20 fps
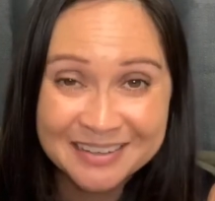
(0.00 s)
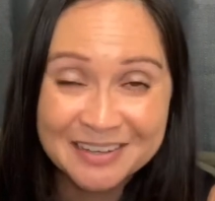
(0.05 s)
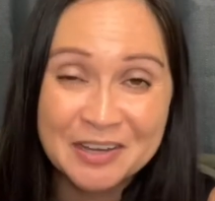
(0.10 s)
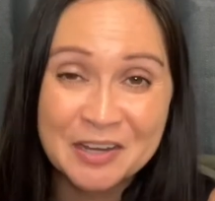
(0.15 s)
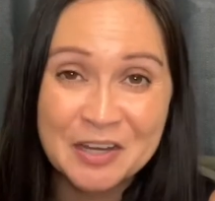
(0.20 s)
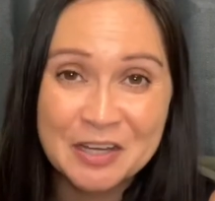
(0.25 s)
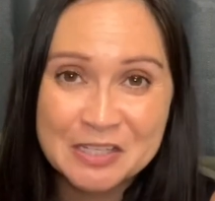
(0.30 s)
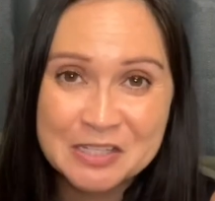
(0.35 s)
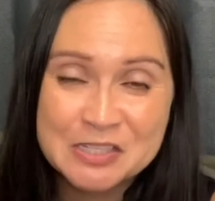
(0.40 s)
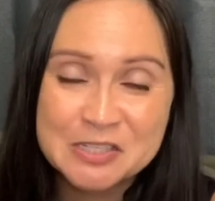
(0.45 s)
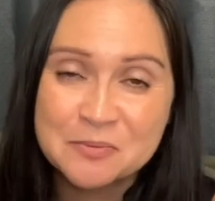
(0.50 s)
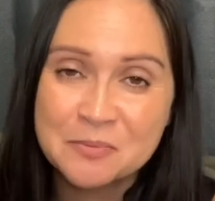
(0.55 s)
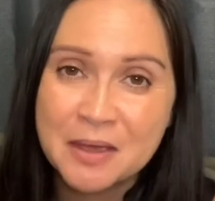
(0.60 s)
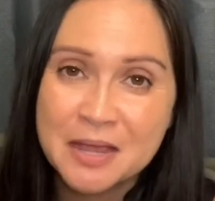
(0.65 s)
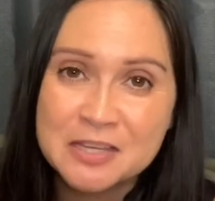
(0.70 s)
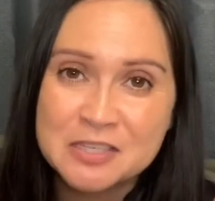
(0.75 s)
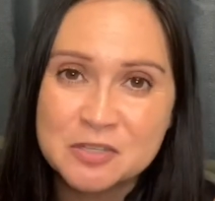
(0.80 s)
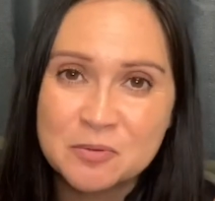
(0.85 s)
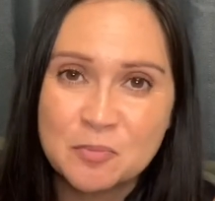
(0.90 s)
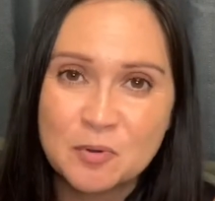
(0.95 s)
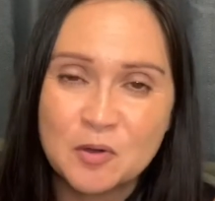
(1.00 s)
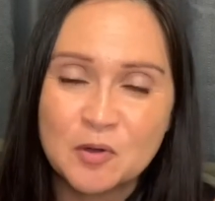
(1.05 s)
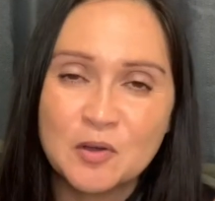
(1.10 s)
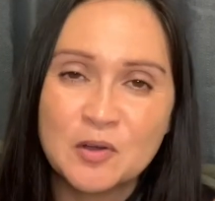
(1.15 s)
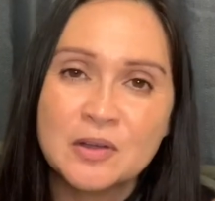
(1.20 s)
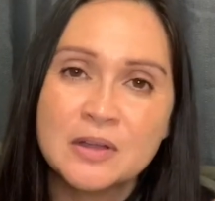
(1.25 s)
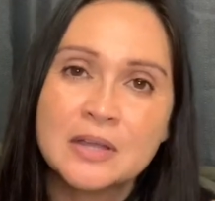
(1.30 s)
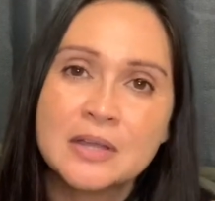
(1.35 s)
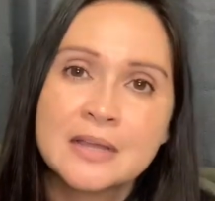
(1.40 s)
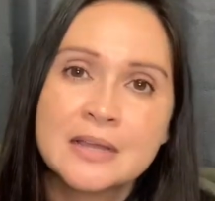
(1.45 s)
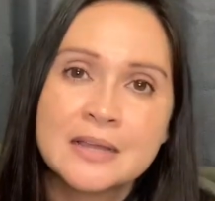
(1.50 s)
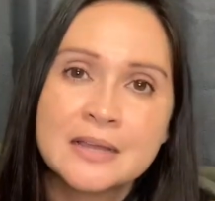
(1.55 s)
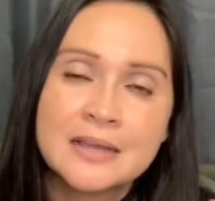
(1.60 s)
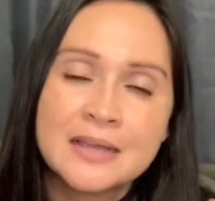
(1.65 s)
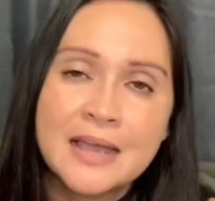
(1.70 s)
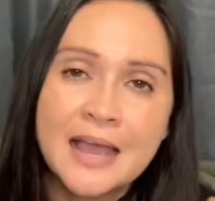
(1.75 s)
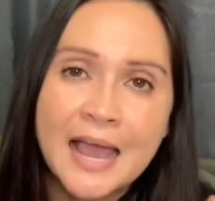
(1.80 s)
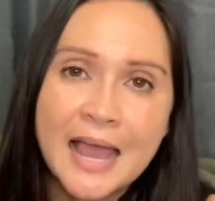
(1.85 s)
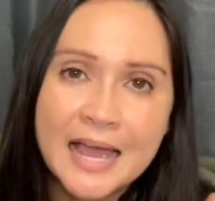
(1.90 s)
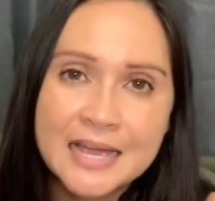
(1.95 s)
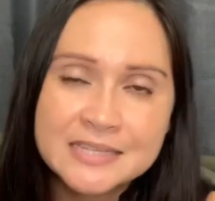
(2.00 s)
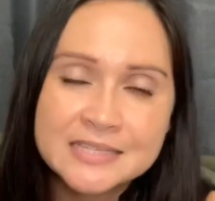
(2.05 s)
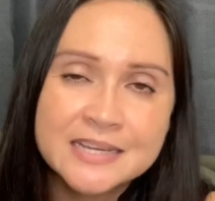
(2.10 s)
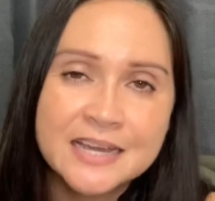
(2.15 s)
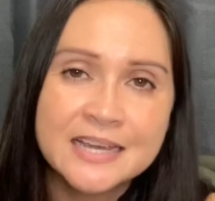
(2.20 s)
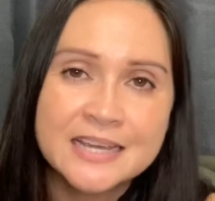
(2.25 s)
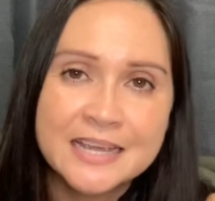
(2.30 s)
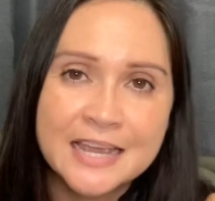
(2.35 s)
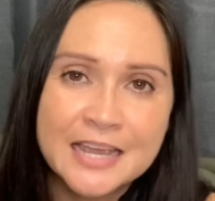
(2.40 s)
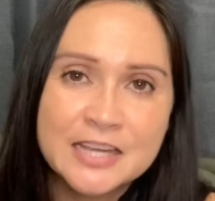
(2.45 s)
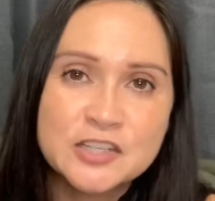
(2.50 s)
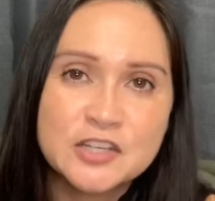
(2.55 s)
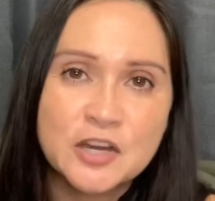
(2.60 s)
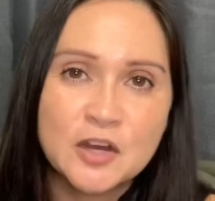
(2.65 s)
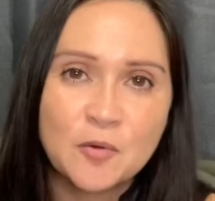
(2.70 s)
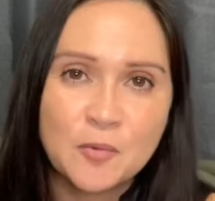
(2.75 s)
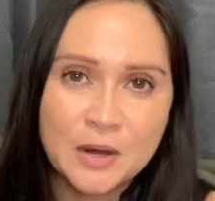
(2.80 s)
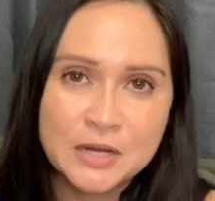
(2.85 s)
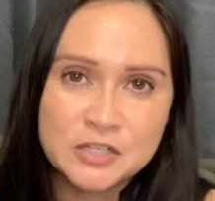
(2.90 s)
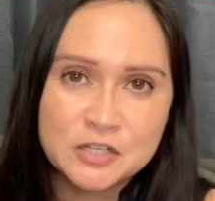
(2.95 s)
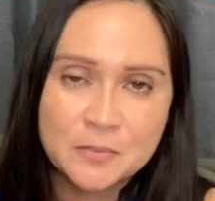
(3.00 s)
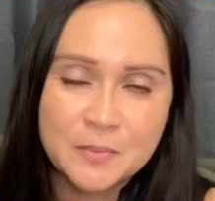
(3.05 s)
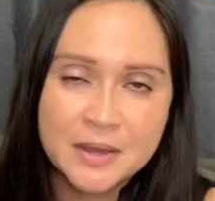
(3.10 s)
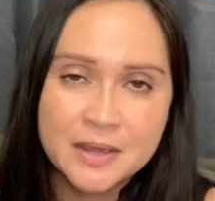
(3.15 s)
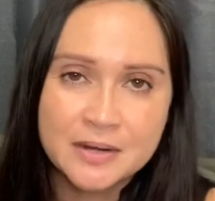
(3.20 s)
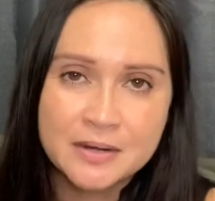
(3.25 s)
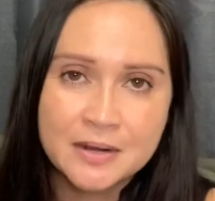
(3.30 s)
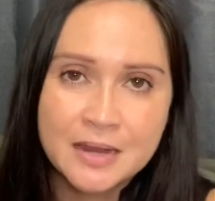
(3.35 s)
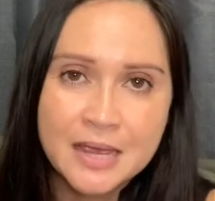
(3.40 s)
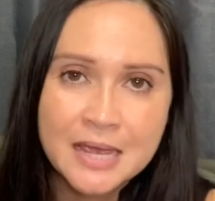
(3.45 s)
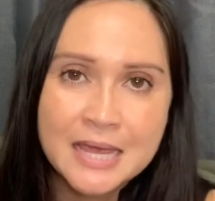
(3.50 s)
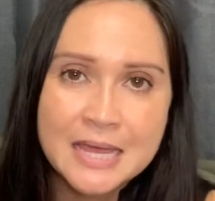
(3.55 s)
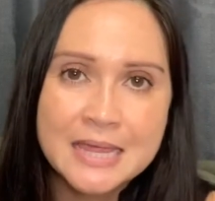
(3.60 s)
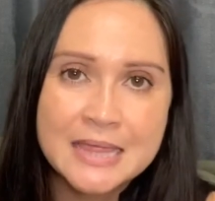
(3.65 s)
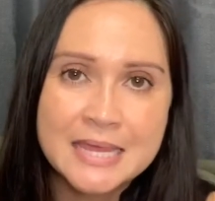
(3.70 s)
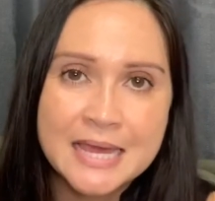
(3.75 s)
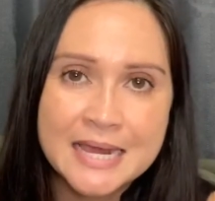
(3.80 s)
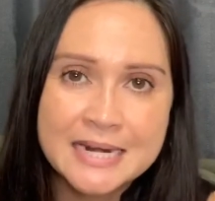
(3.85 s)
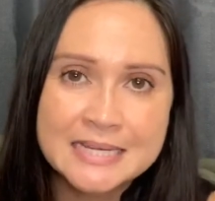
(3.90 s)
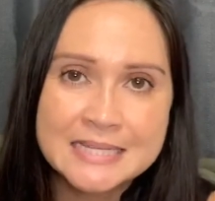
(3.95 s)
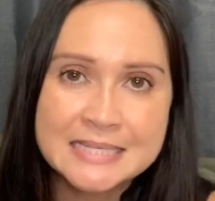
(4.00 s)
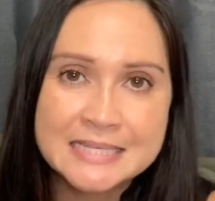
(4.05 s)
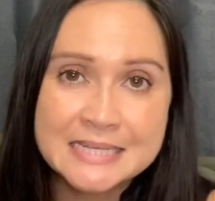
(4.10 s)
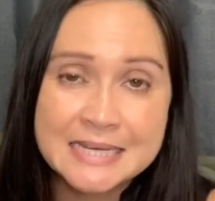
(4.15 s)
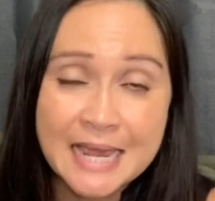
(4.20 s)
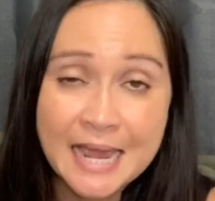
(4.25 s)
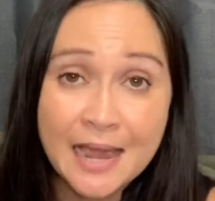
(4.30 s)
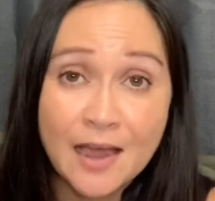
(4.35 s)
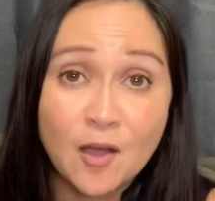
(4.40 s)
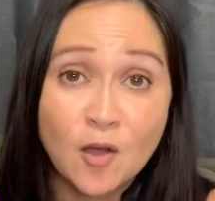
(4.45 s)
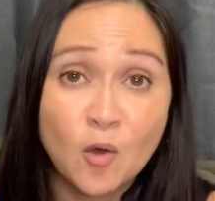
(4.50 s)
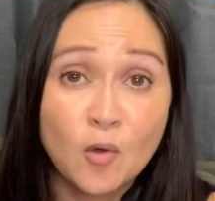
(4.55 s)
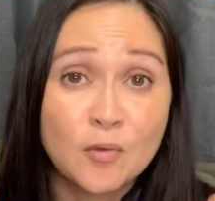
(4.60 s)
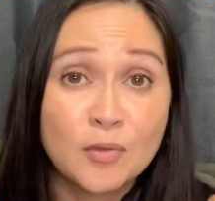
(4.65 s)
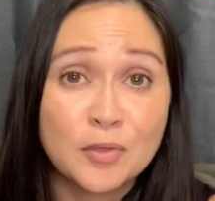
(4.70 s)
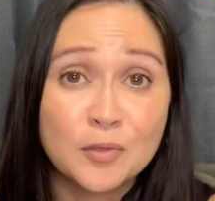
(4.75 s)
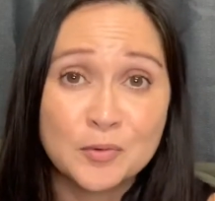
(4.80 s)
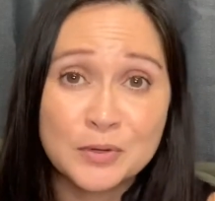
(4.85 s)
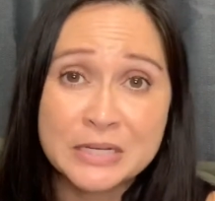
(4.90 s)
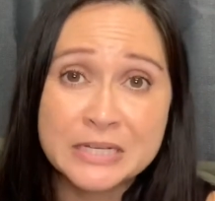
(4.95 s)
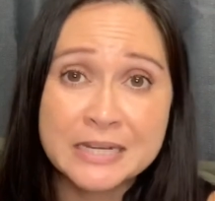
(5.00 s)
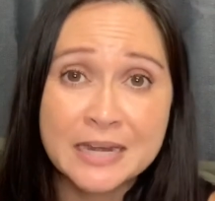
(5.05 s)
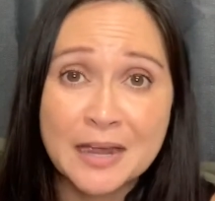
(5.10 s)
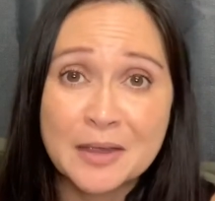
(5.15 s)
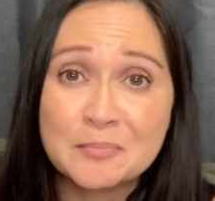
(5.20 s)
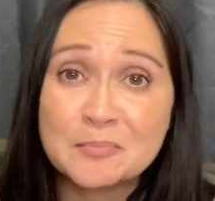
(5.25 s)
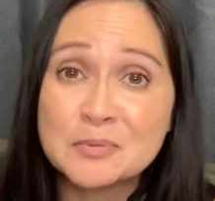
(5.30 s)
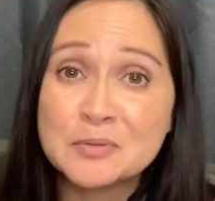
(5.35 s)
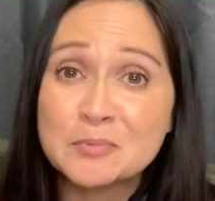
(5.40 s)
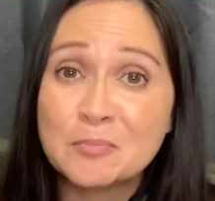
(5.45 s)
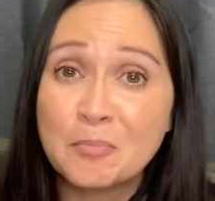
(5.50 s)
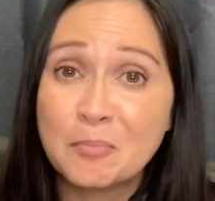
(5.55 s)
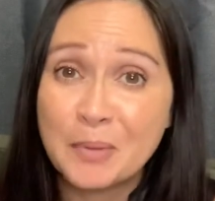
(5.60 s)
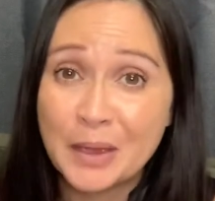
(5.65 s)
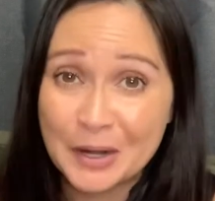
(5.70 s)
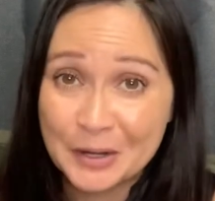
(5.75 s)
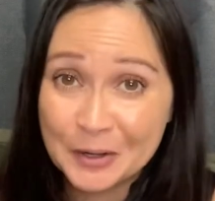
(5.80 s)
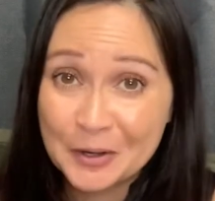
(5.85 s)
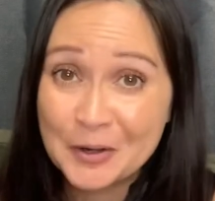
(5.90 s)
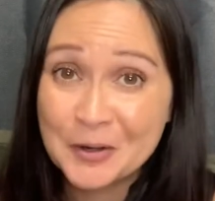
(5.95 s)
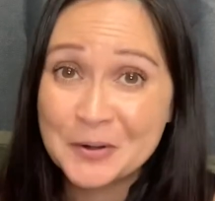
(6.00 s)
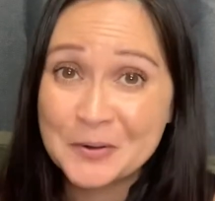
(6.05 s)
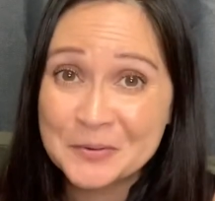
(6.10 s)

customizable anti-aging regimen that is now three times better